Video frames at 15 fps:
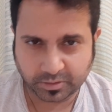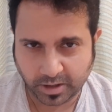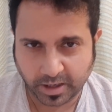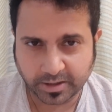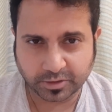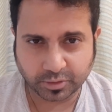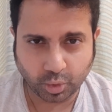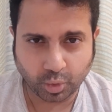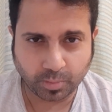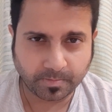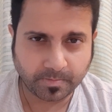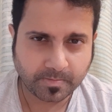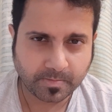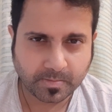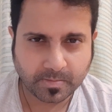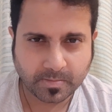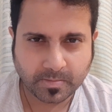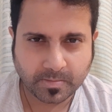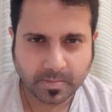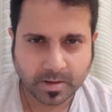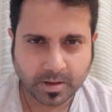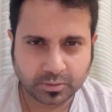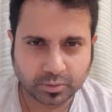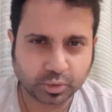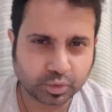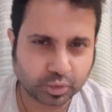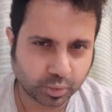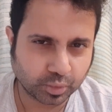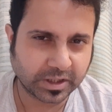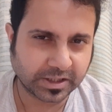and at home to
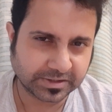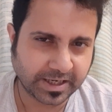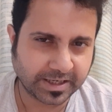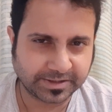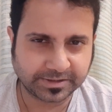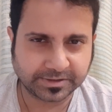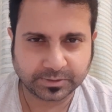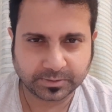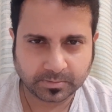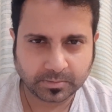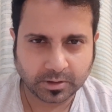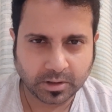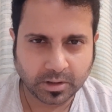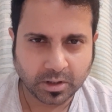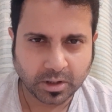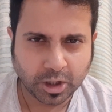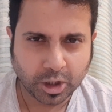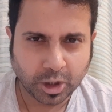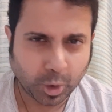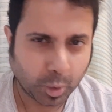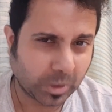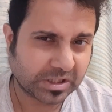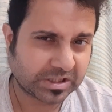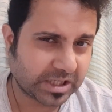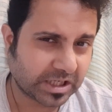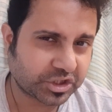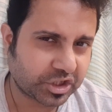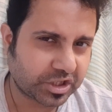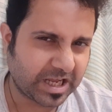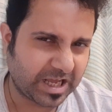soothe anxieties. Well,
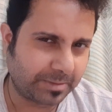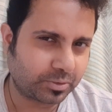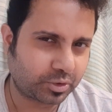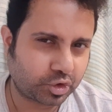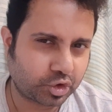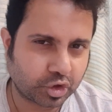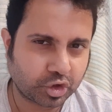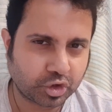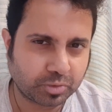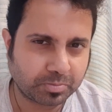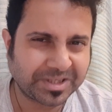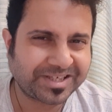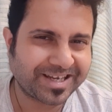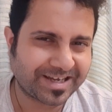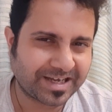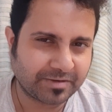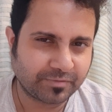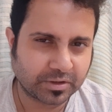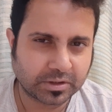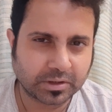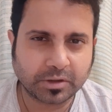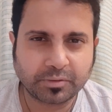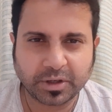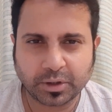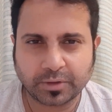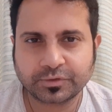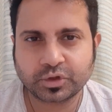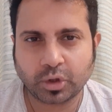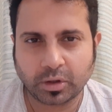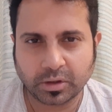such claims should be taken with a grain of
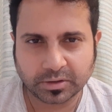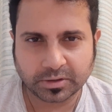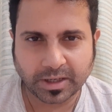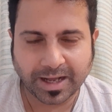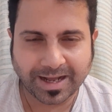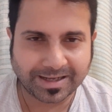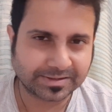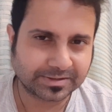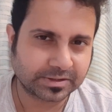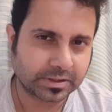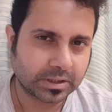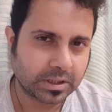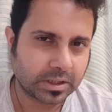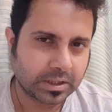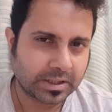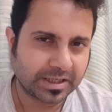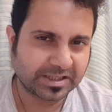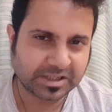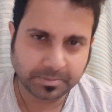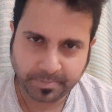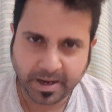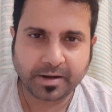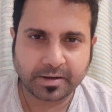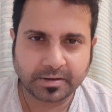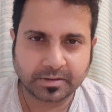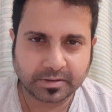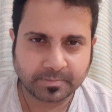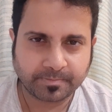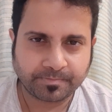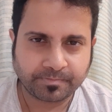salt, as it's apparent
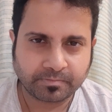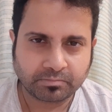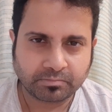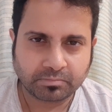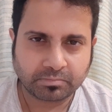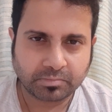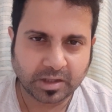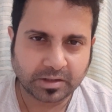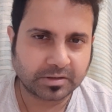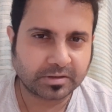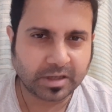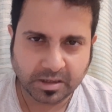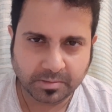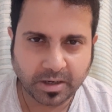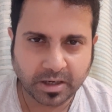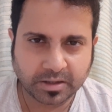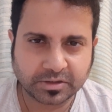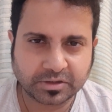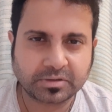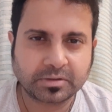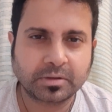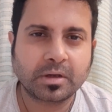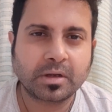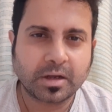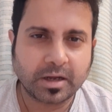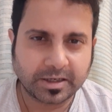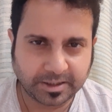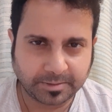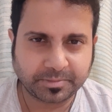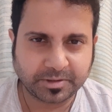that the Taliban is
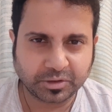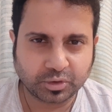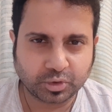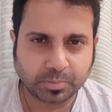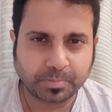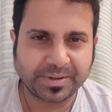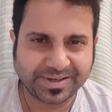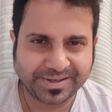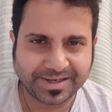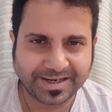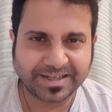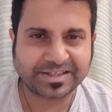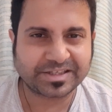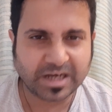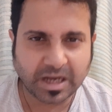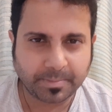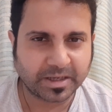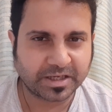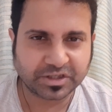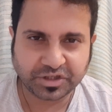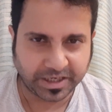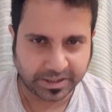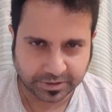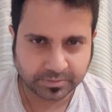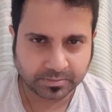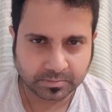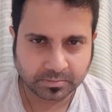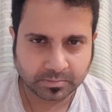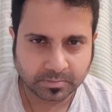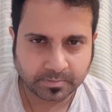attempting to build an Islamic state
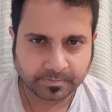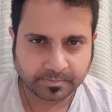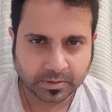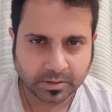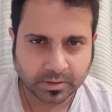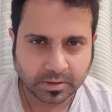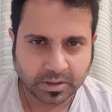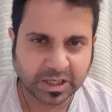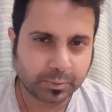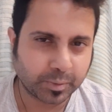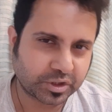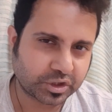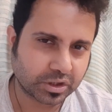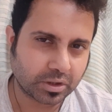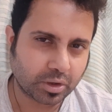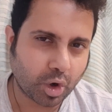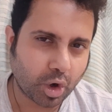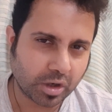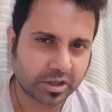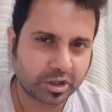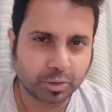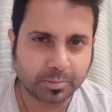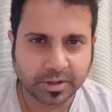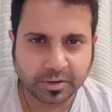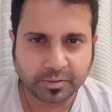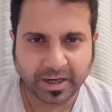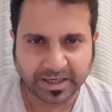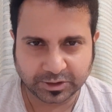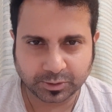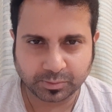in which all human
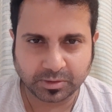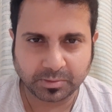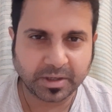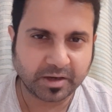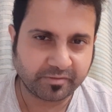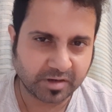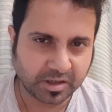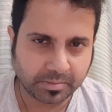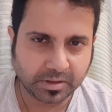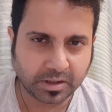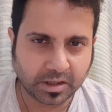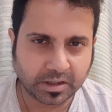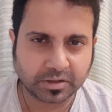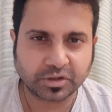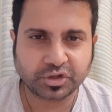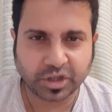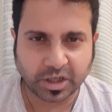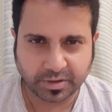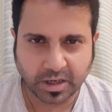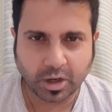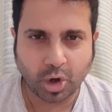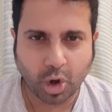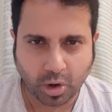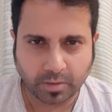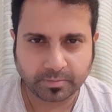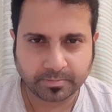rights will be available under the Sharia law.